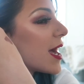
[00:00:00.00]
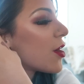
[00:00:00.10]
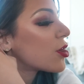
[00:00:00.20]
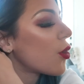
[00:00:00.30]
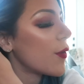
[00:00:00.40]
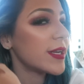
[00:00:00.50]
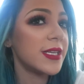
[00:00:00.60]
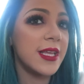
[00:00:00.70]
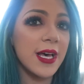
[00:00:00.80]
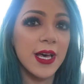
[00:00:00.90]
and I are going
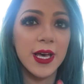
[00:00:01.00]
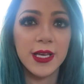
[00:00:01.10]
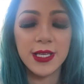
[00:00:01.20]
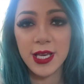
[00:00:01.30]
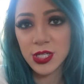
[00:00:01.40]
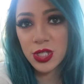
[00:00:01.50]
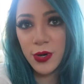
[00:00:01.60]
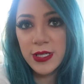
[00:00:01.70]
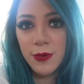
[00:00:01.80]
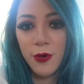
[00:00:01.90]
to the Kids
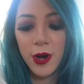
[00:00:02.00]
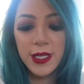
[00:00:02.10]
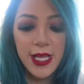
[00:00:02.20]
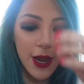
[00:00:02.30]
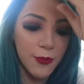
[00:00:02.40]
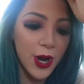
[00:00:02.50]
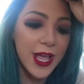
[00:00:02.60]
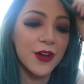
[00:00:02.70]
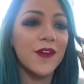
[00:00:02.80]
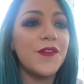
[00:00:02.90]
Choice Awards and we're
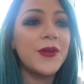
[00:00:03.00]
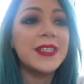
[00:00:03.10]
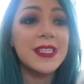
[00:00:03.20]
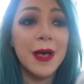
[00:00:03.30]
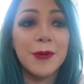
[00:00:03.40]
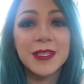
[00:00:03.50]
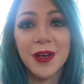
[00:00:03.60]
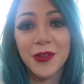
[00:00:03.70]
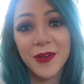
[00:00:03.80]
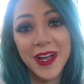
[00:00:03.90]
interviewing celebrities
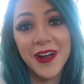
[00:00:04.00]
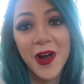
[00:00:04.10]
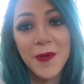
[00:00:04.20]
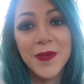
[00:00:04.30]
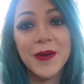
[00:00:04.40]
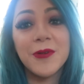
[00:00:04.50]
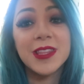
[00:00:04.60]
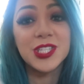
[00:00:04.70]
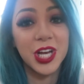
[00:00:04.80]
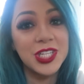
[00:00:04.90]
on the red carpet
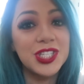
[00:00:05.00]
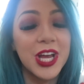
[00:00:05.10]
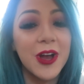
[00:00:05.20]
with Just